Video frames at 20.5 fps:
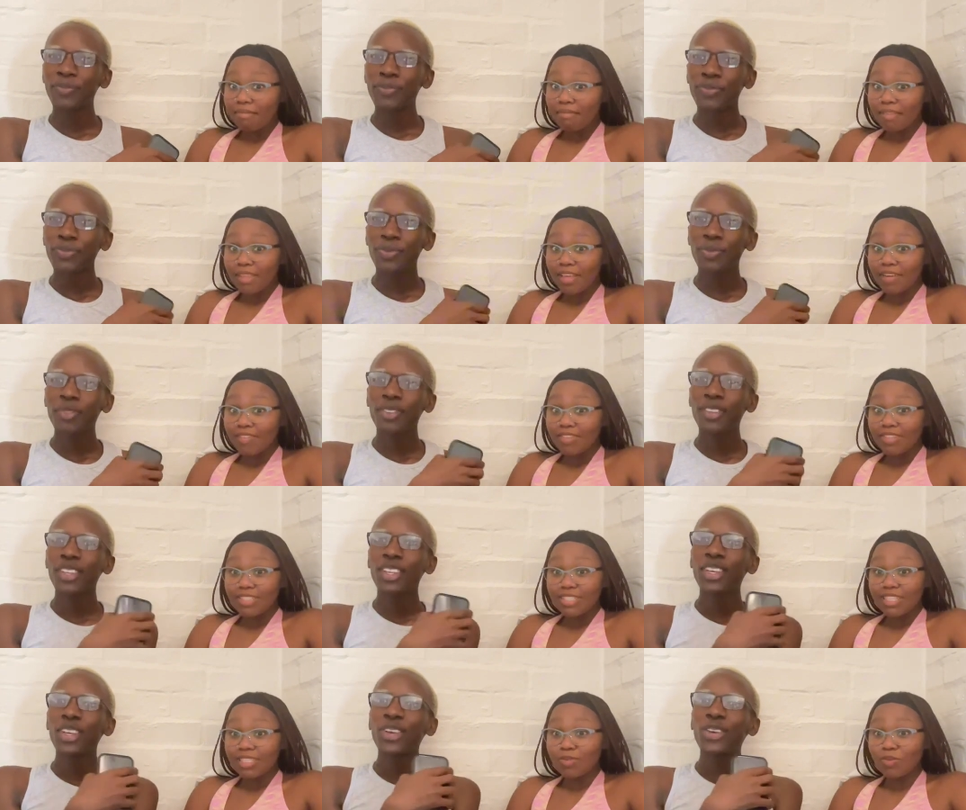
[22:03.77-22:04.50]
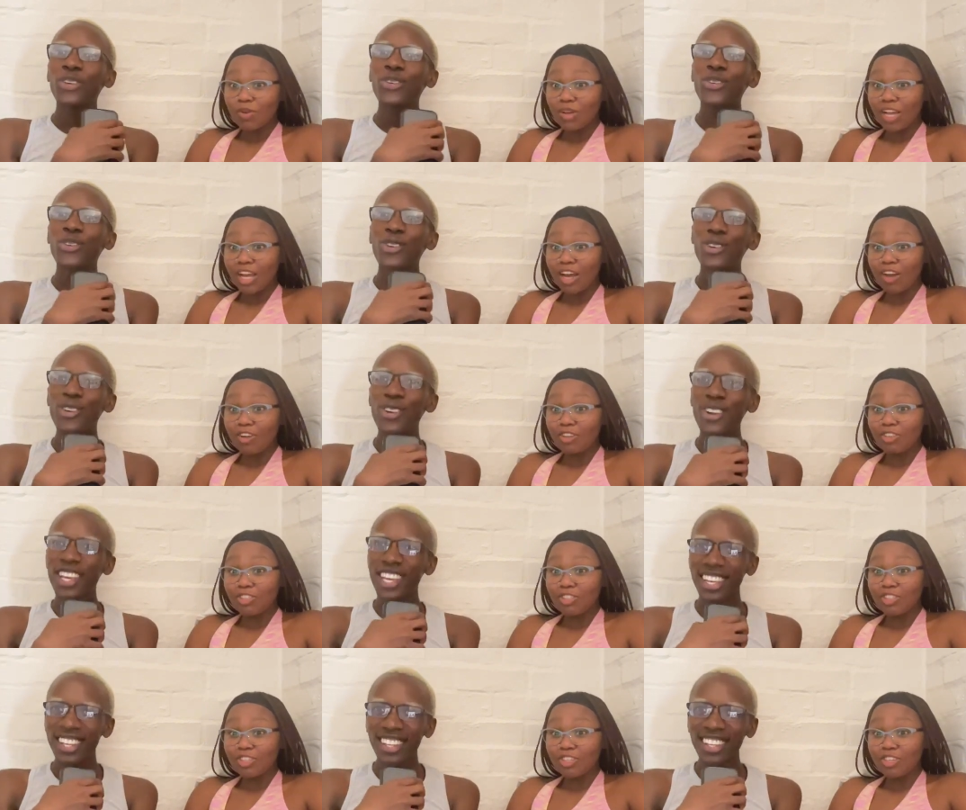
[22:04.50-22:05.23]
Speaker 1: if this doesn't work out,
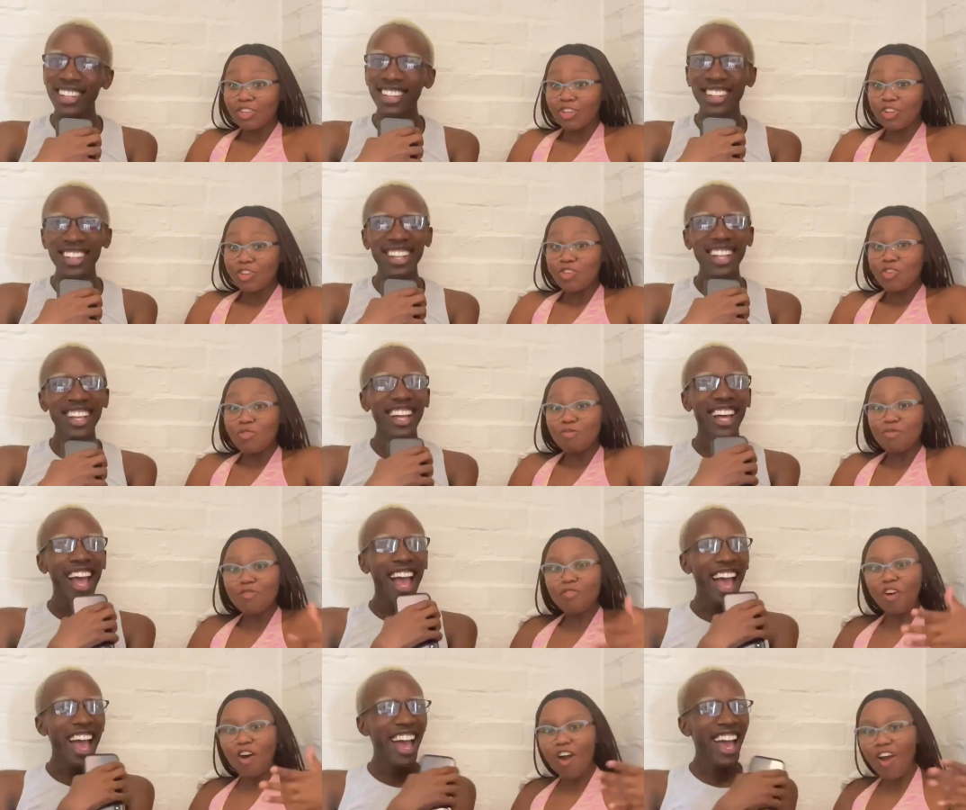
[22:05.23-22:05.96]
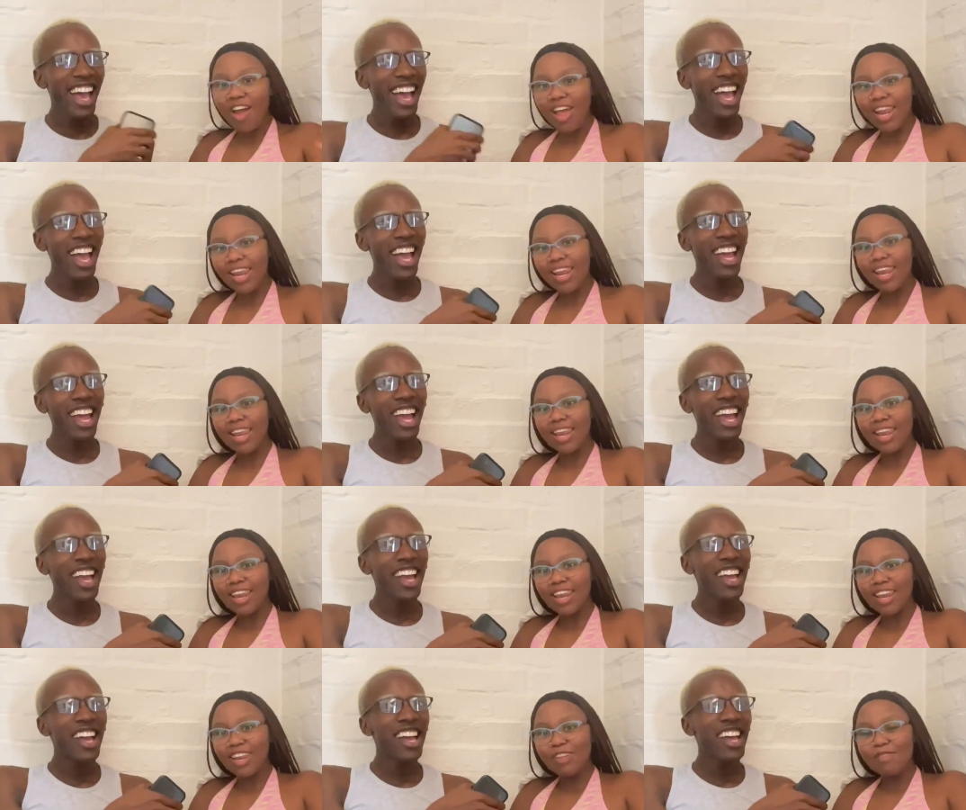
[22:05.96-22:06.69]
real, you move on.
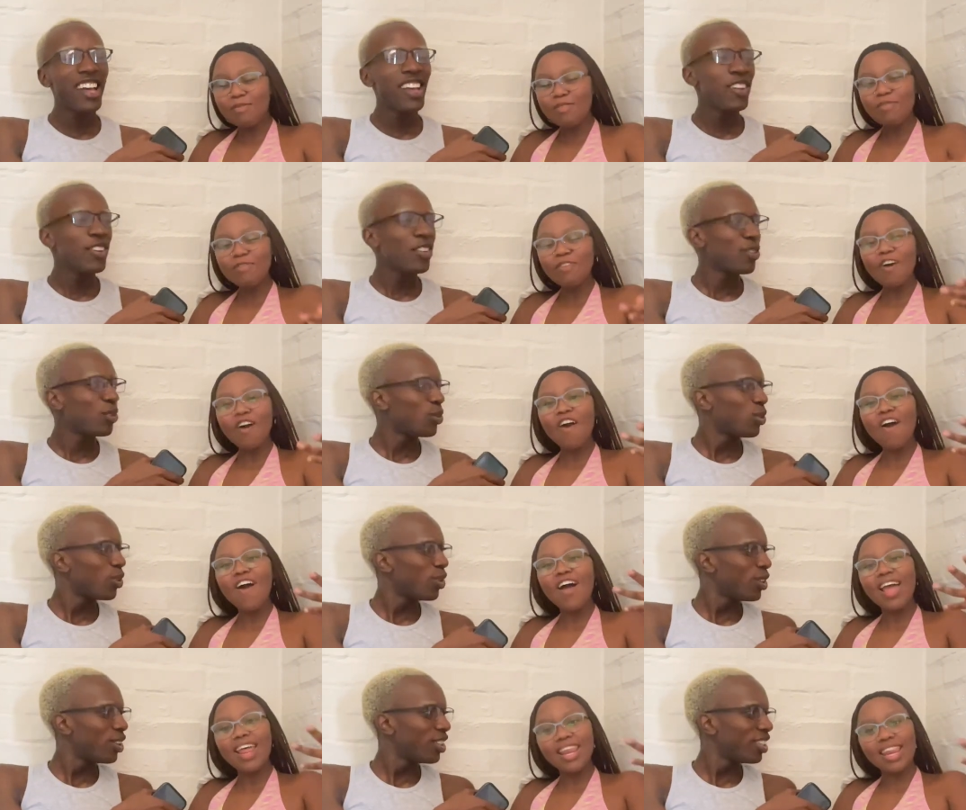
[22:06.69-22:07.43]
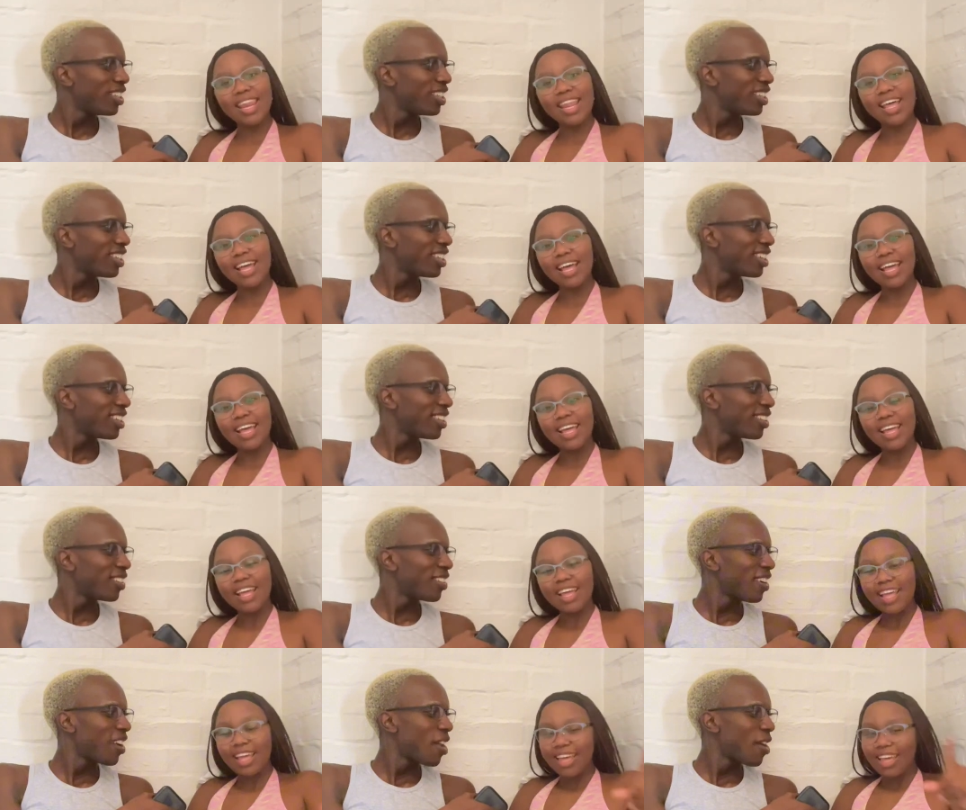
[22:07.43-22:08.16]
You move on. It
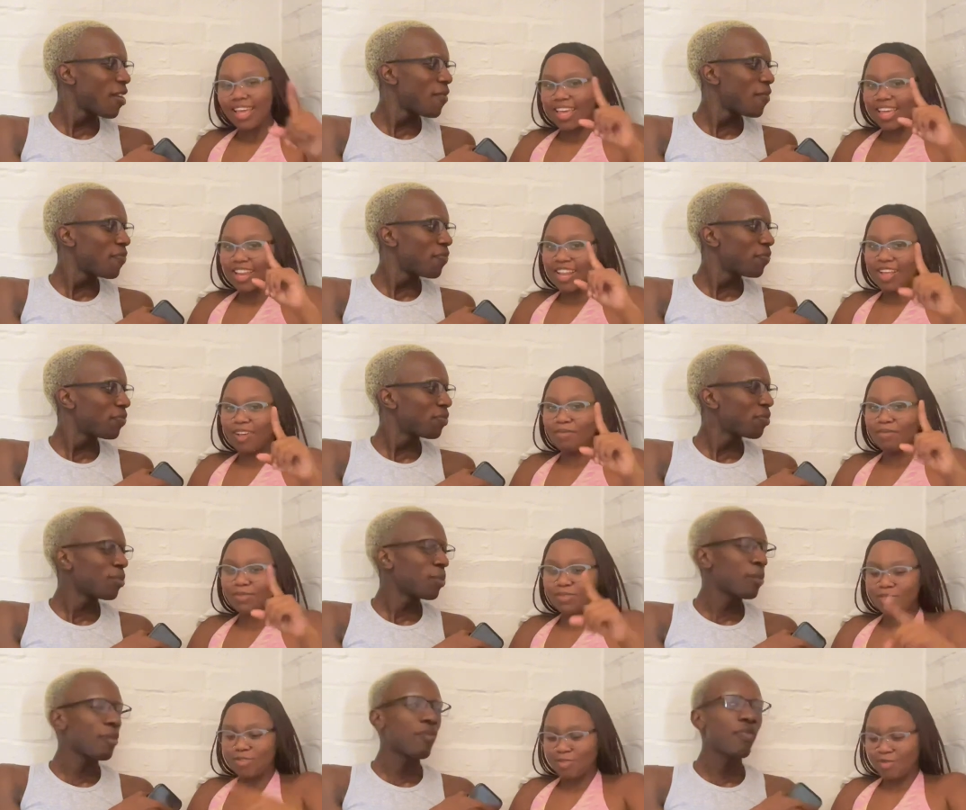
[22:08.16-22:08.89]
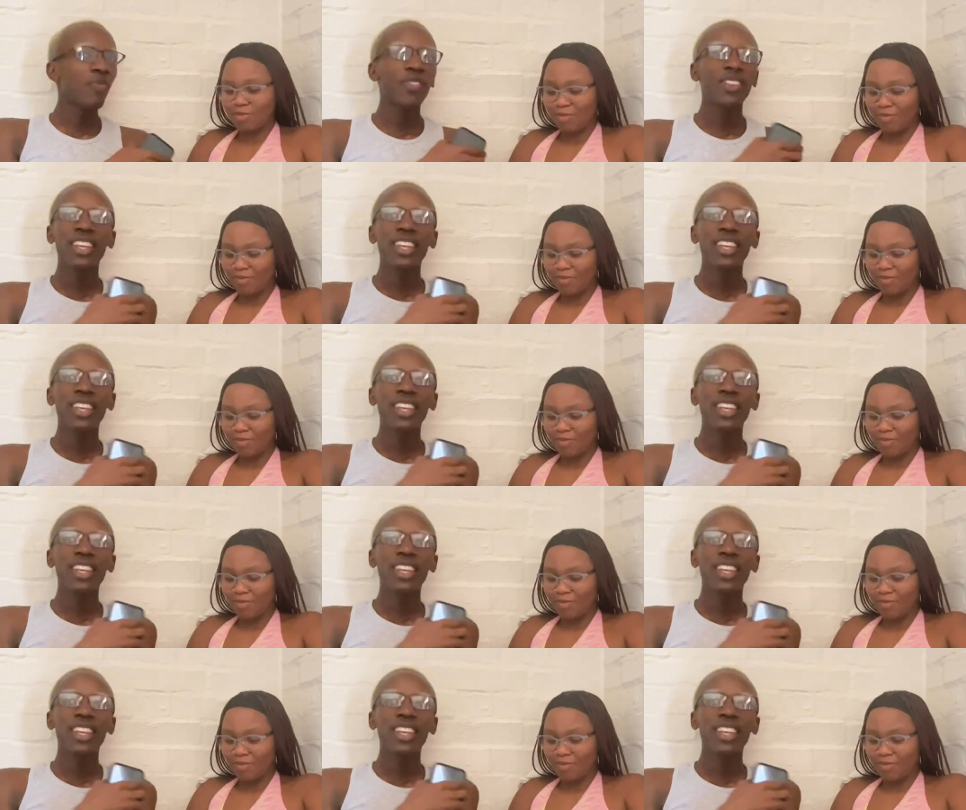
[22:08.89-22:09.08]
helps you.